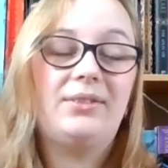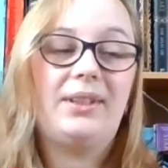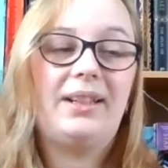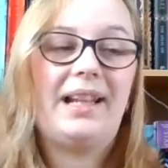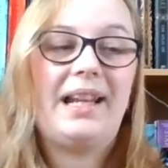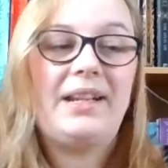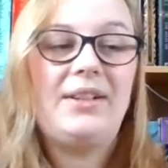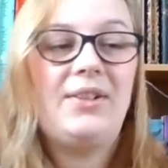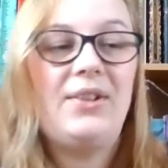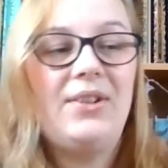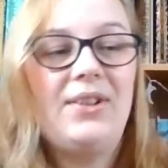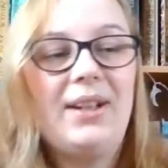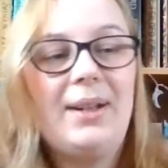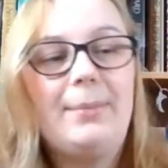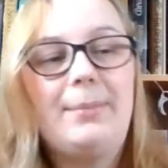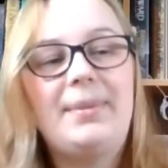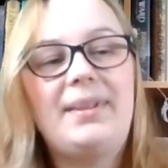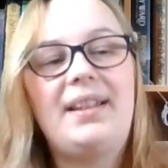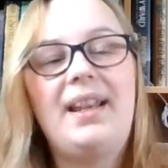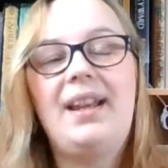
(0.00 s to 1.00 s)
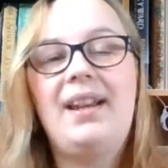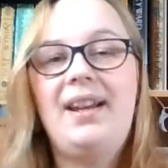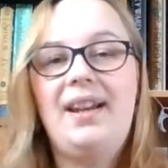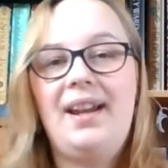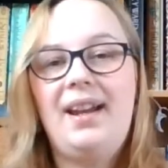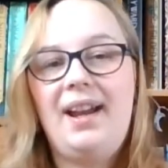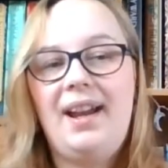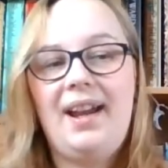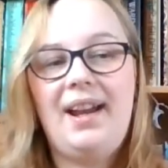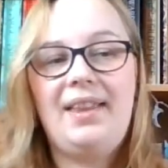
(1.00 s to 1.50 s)
relationships,
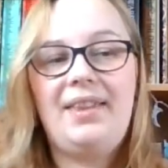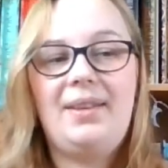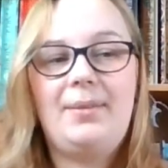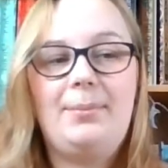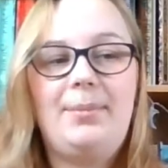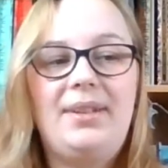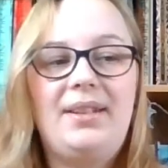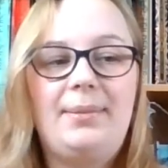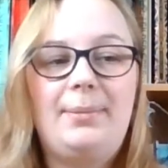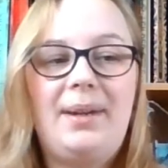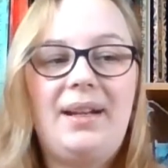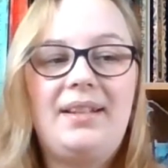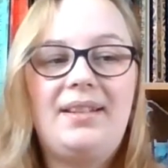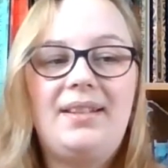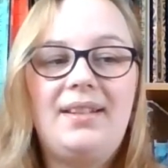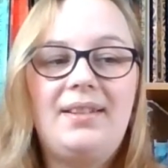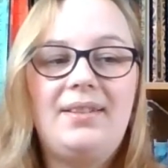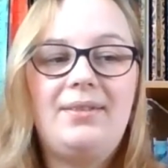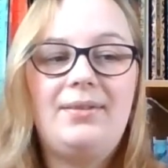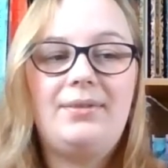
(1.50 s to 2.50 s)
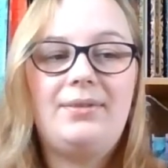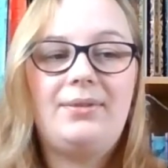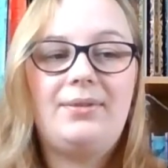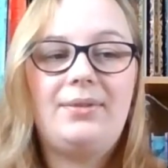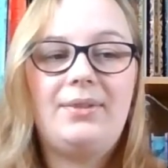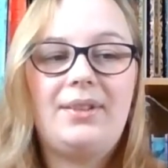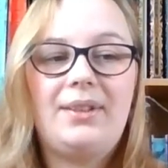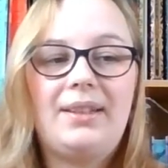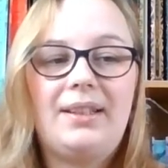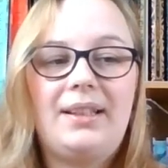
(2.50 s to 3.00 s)
and the perspective
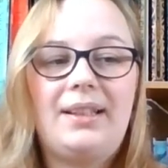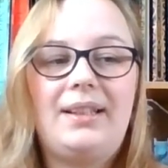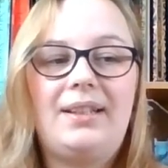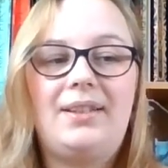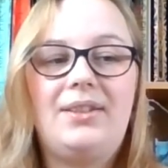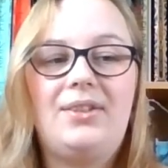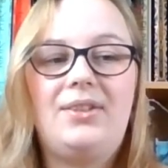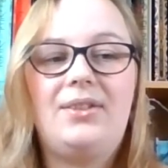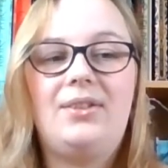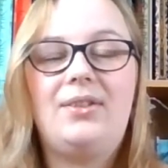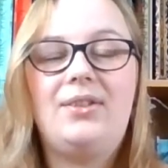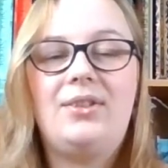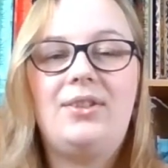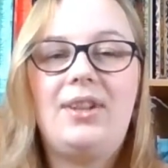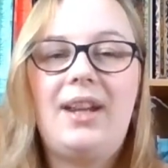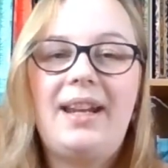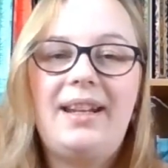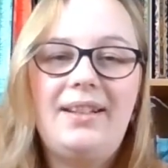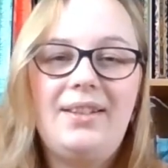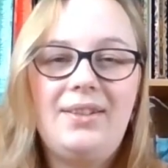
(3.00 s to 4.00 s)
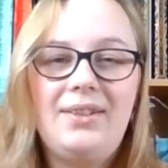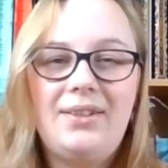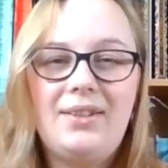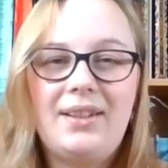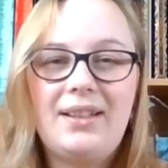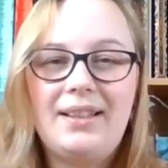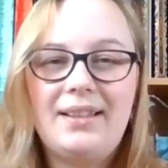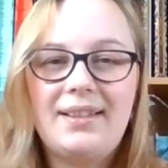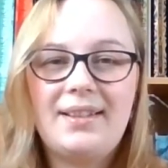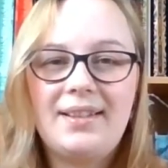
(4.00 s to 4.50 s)

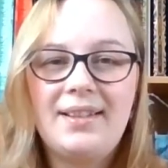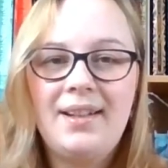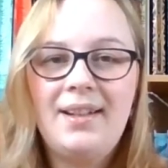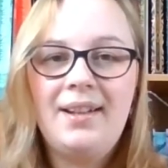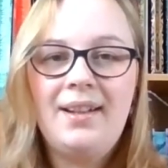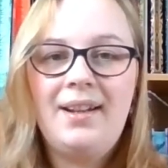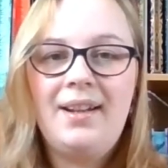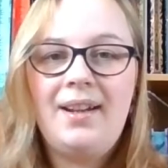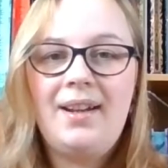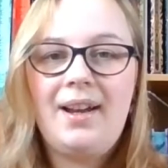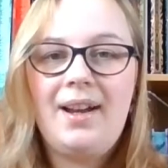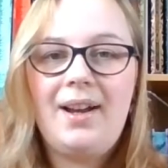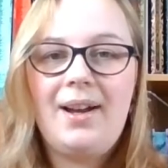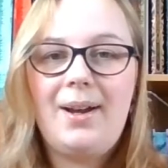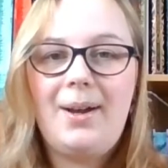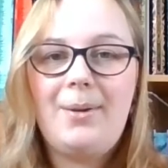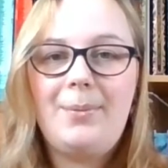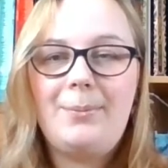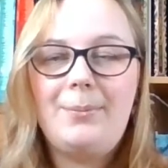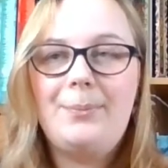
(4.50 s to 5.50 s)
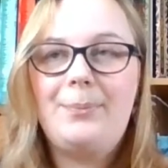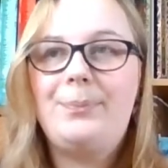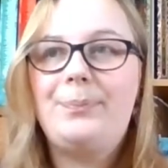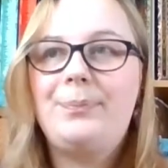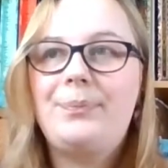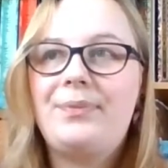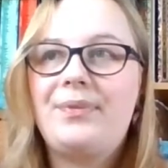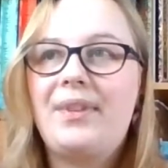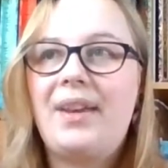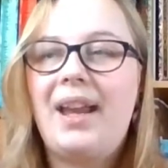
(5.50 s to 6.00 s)
changes
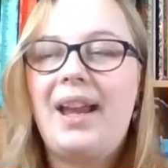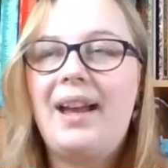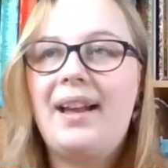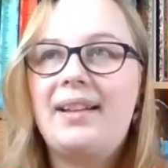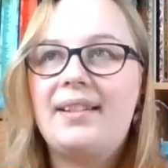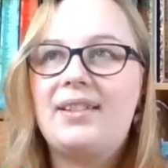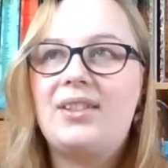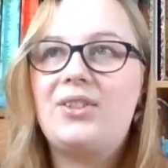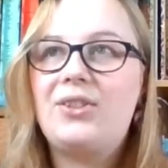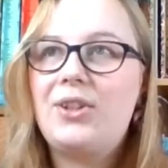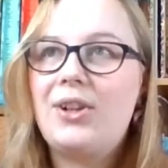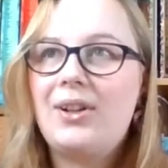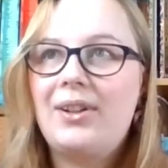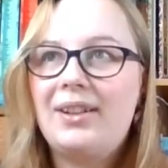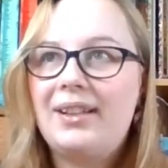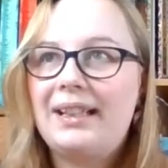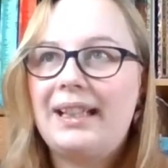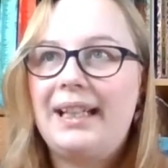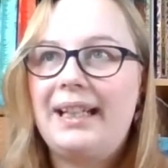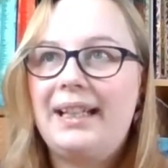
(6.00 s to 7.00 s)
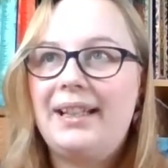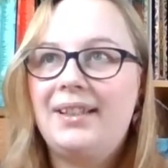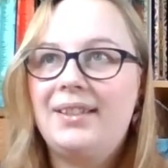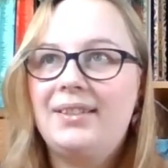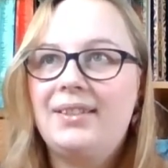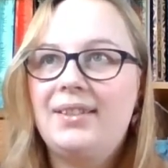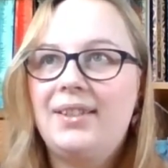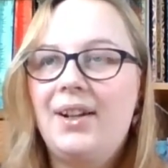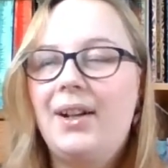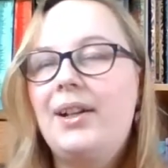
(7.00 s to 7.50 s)
as Charlie
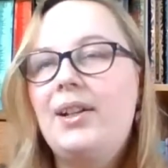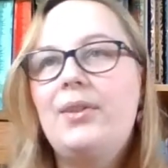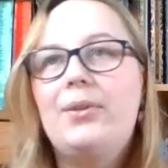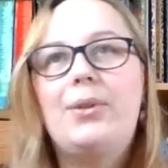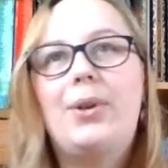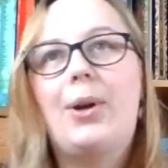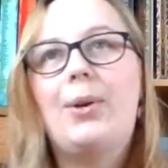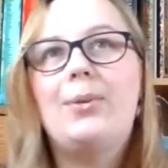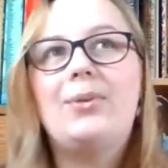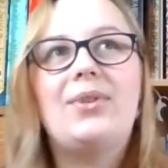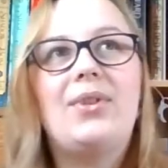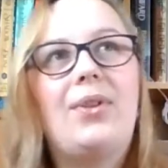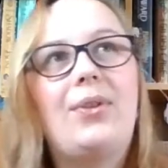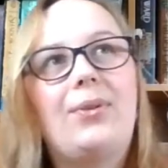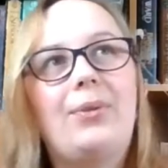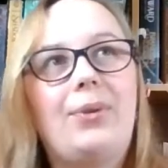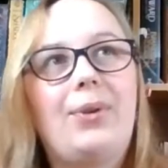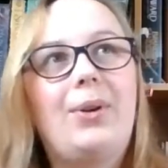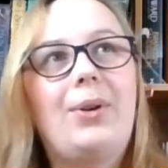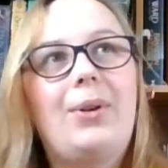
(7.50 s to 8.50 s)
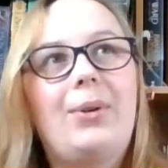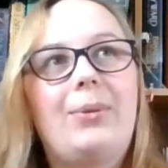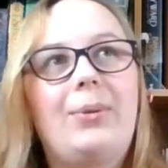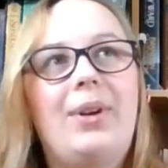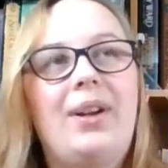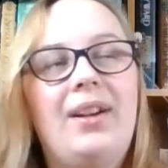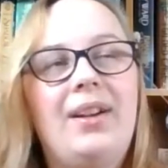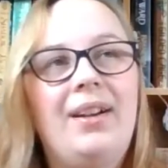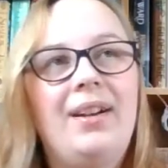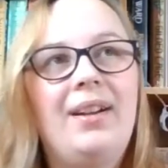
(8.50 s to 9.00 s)
kind of goes through
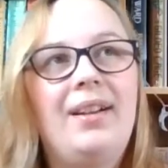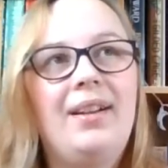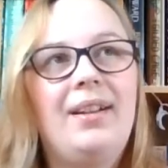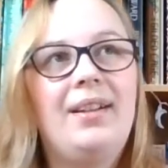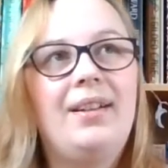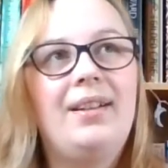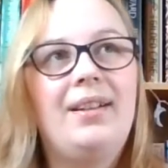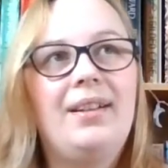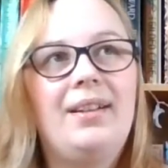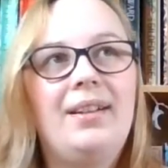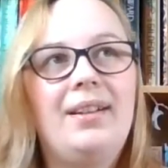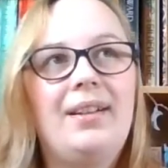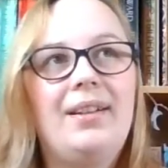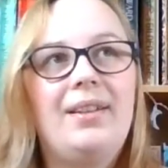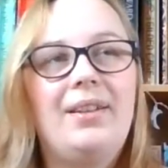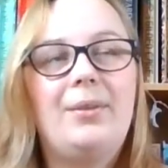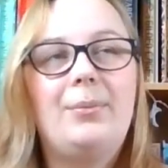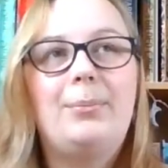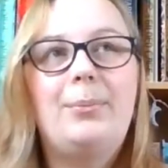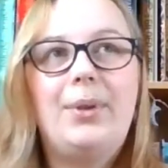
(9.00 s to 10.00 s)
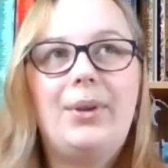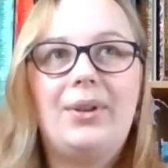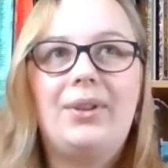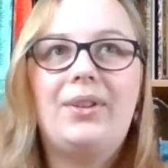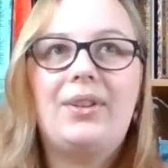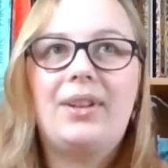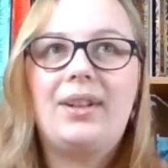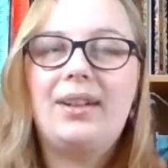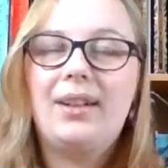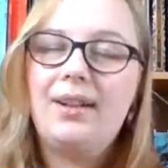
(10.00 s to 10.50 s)
the book.
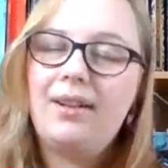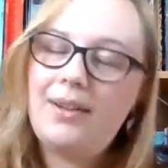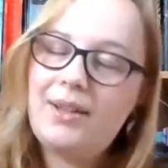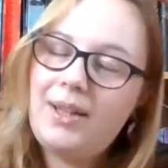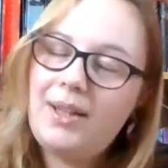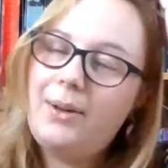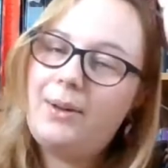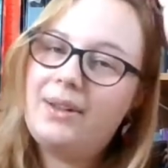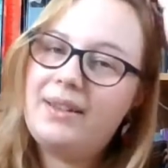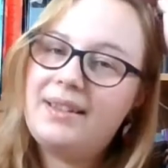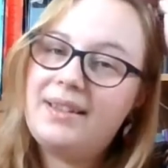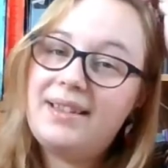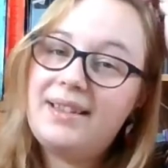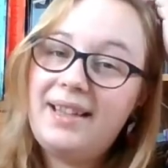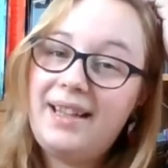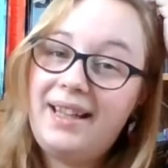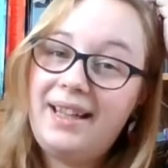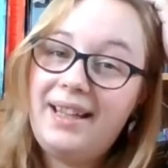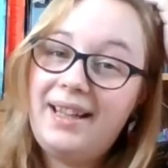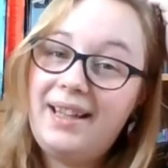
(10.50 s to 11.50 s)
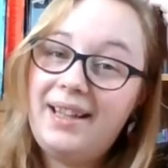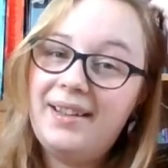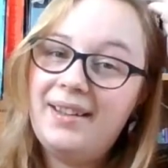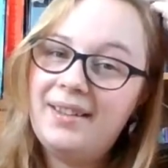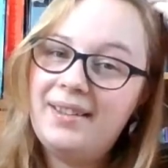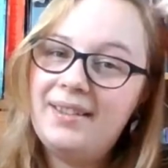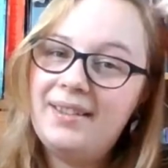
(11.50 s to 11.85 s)
You can see